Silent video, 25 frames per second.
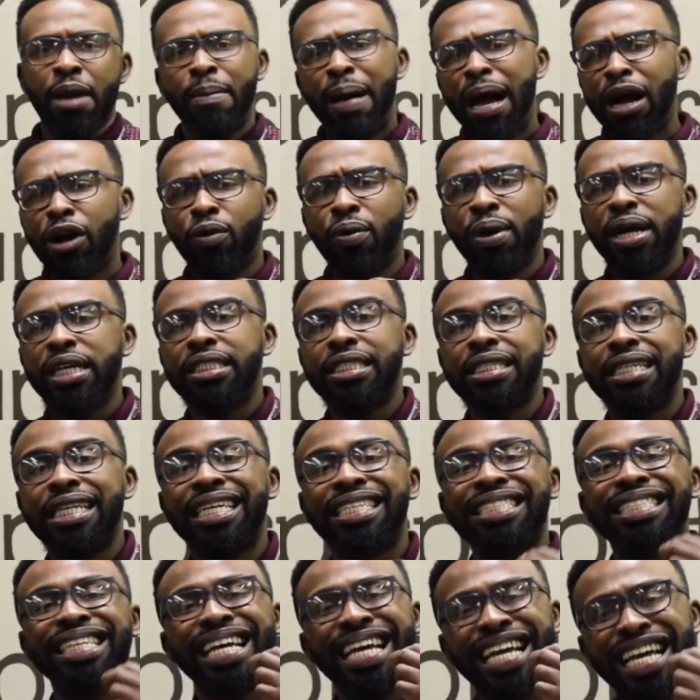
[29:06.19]
And my
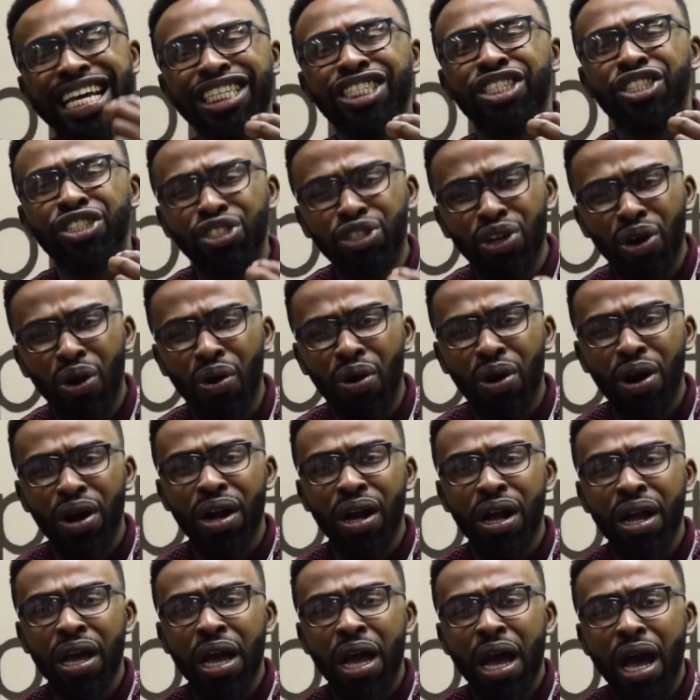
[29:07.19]
question is Is
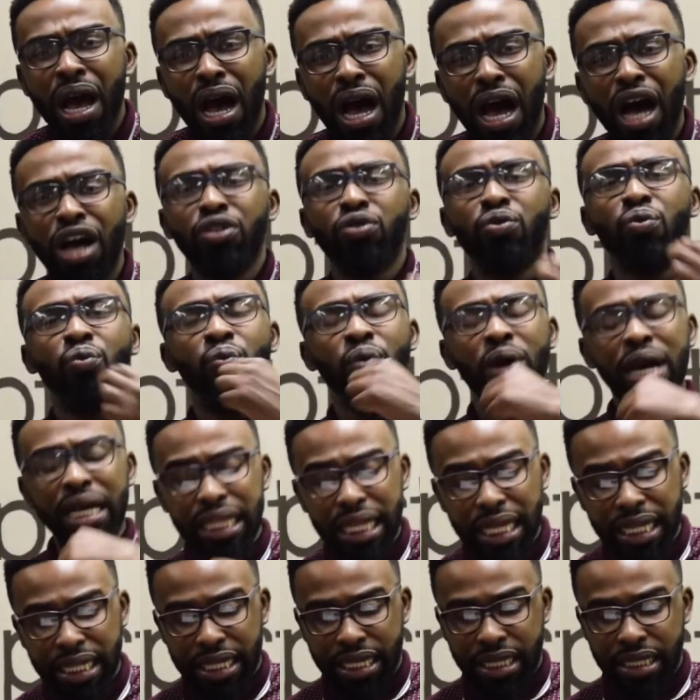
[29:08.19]
your
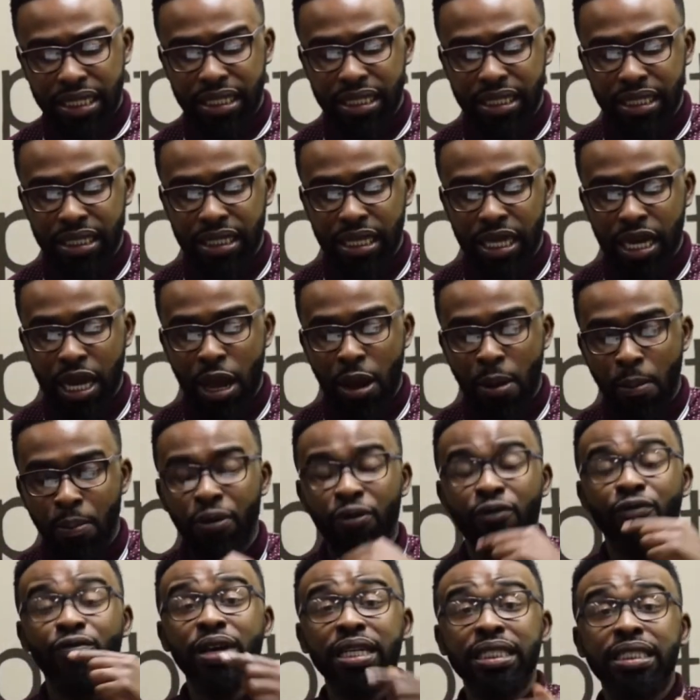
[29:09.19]
unwillingness
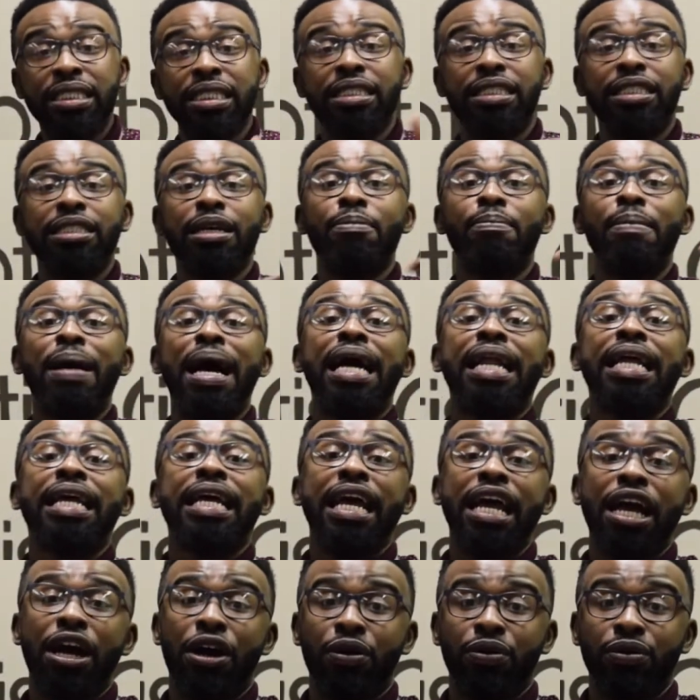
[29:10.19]
preventing
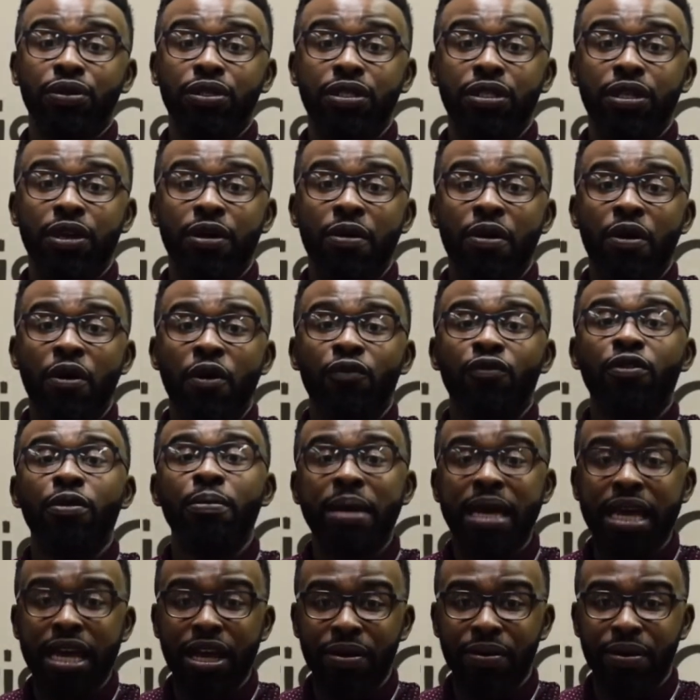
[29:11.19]
somebody else
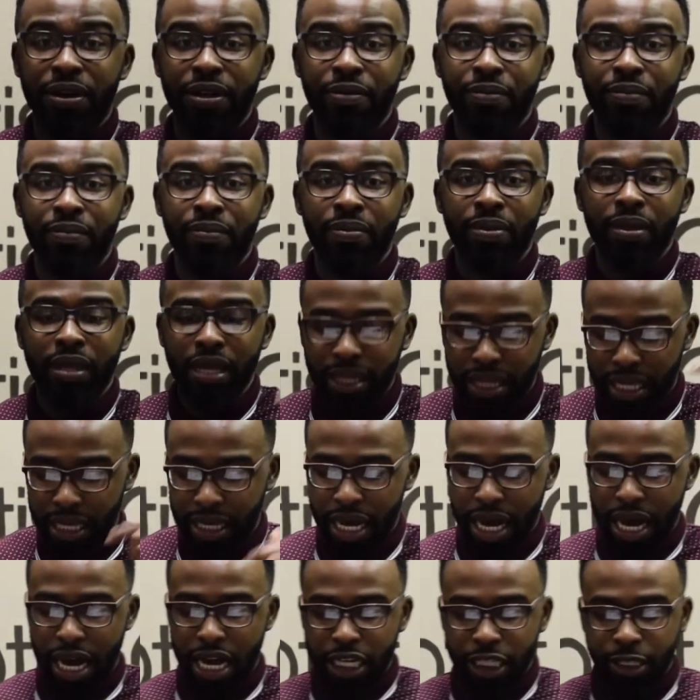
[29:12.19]
from hearing
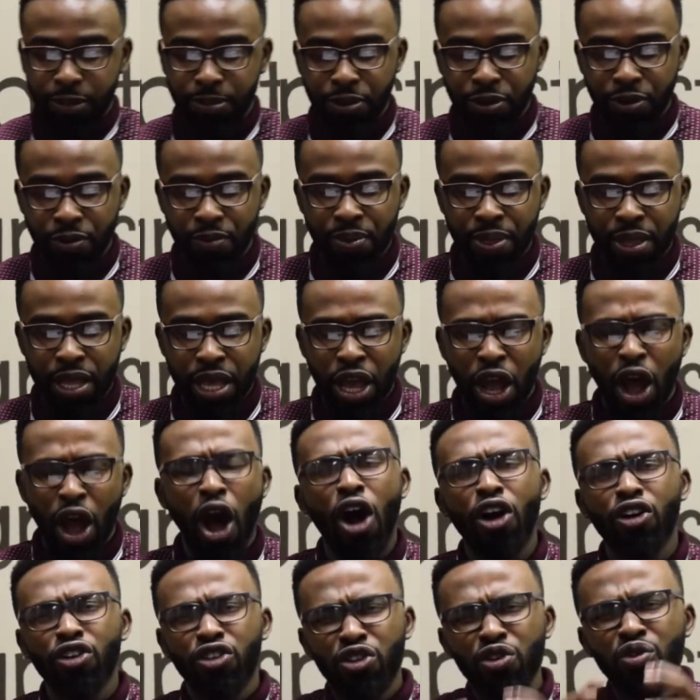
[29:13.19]
the gospel?
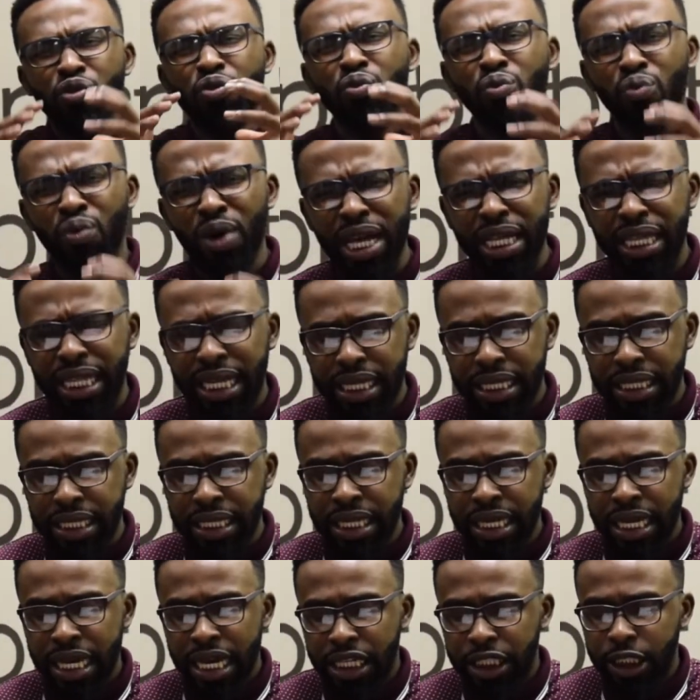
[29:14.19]
Are you
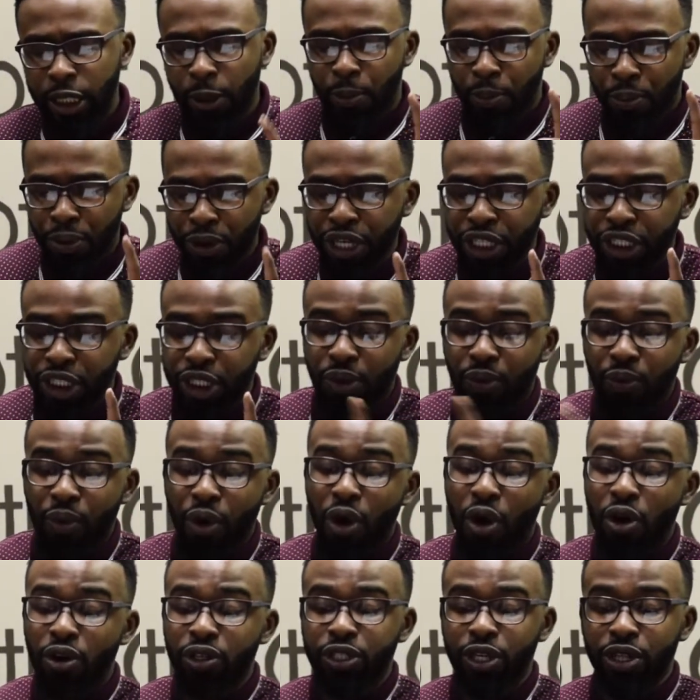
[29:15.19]
willing to preach the
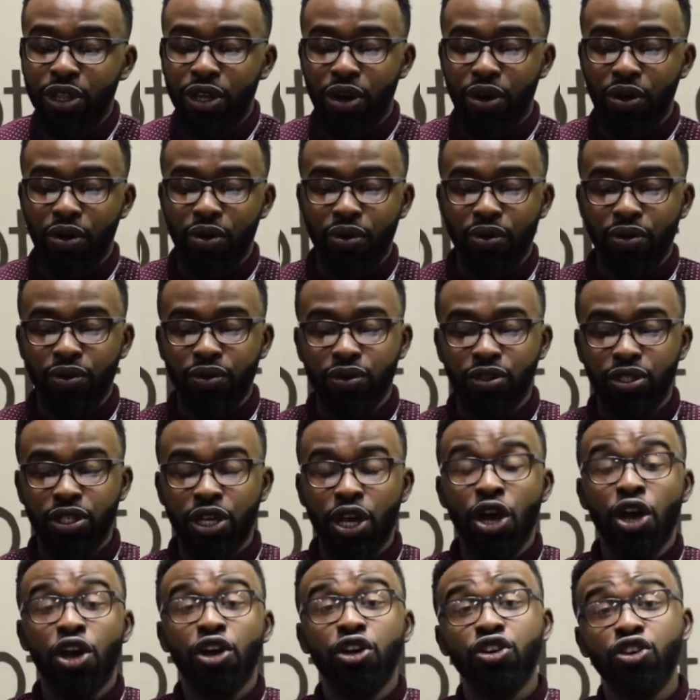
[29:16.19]
word to
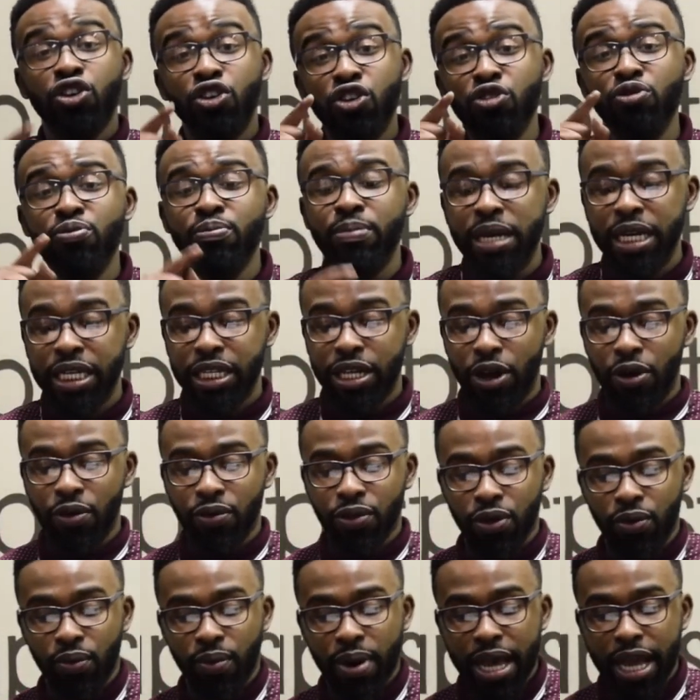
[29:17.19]
those you meet
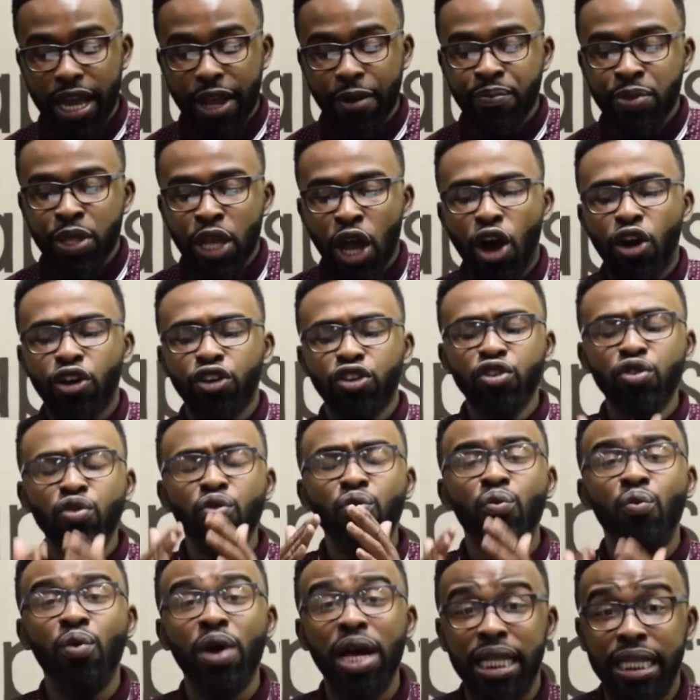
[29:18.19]
on the way? Are
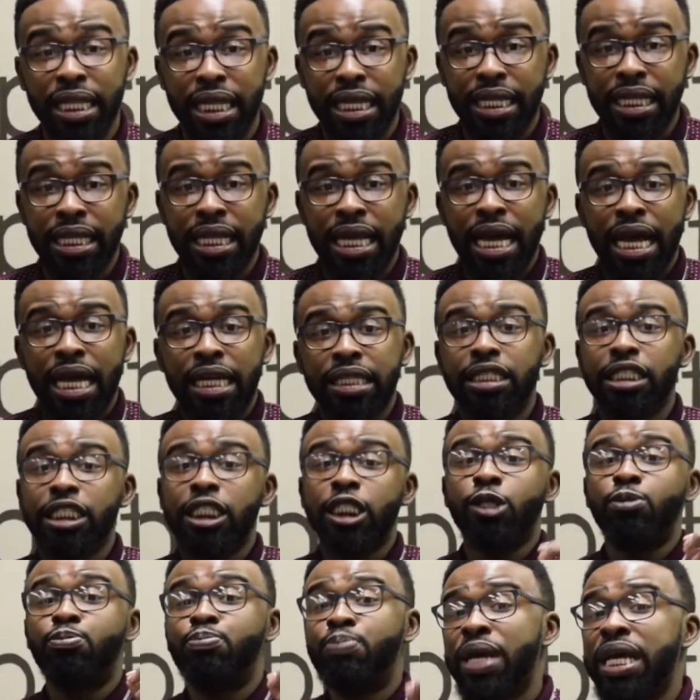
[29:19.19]
you willing
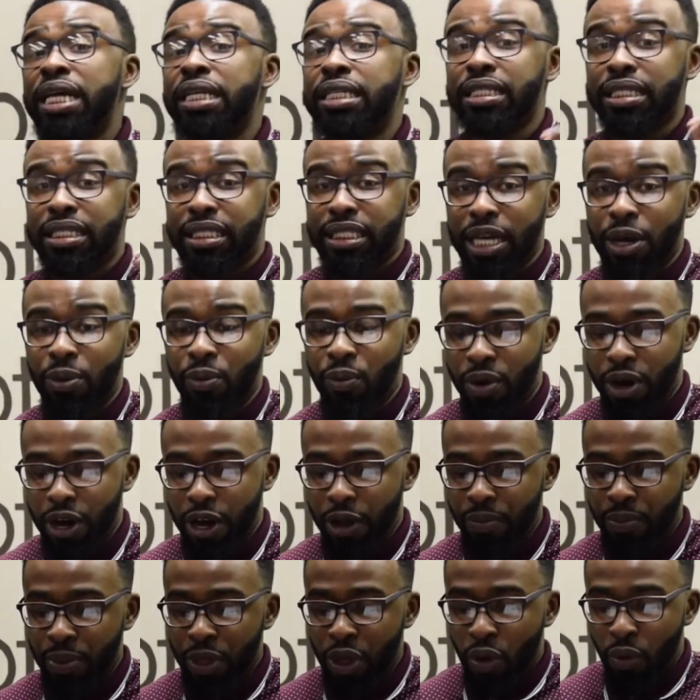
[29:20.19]
to speak to
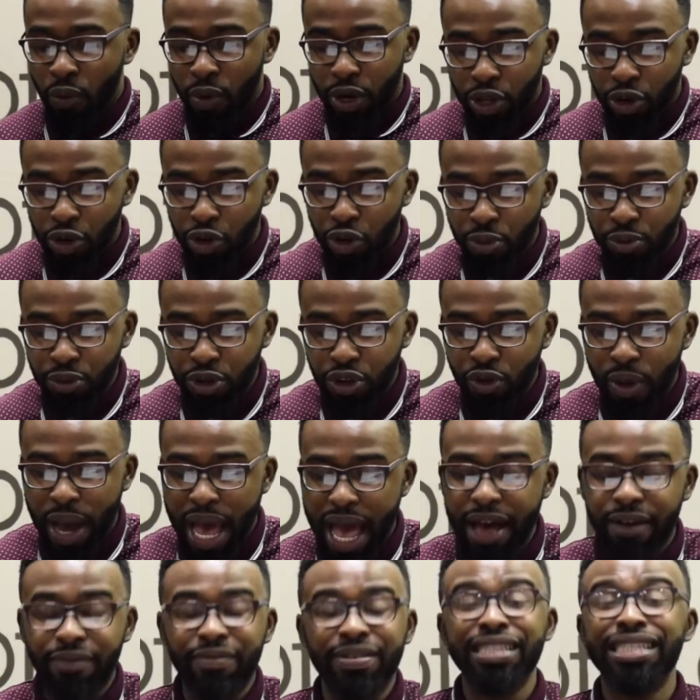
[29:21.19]
someone with whom
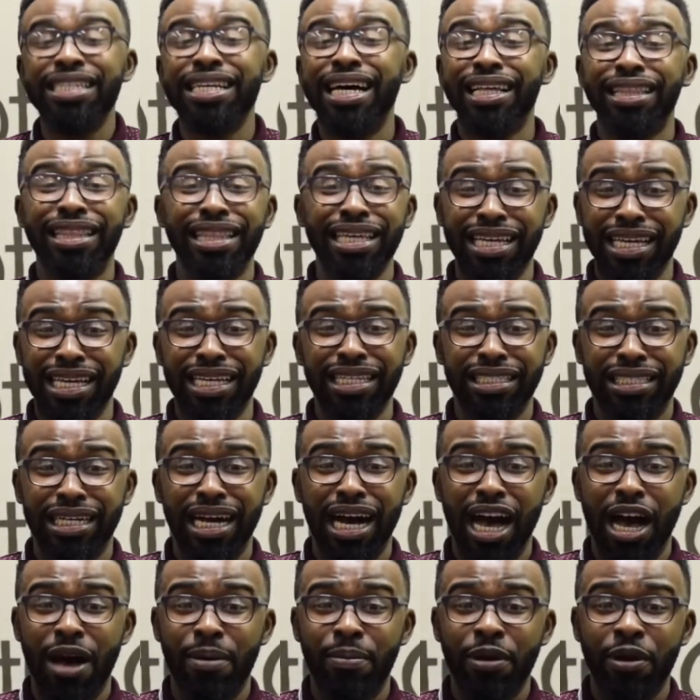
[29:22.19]
you have nothing
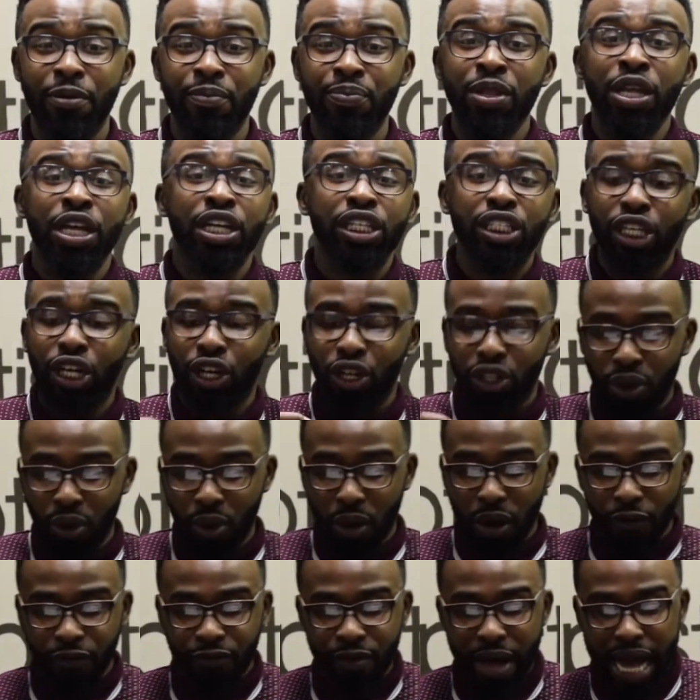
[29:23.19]
in common to
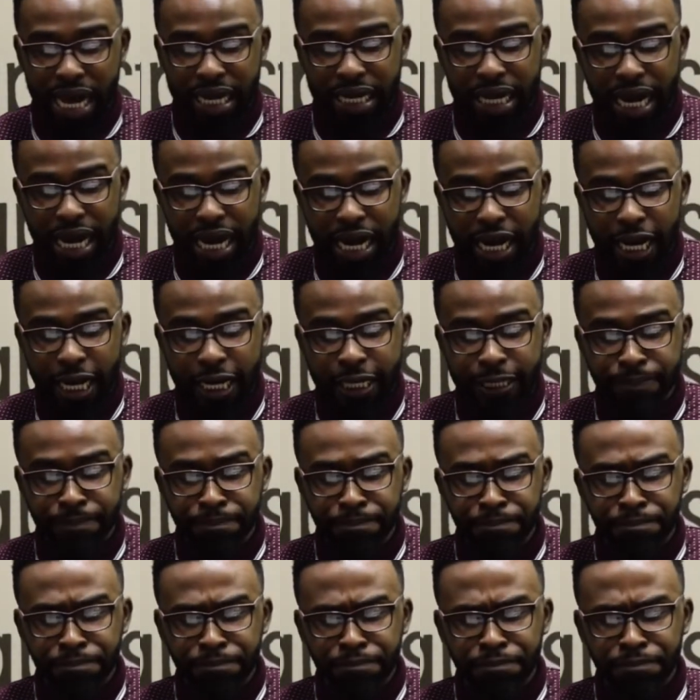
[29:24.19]
glorify God.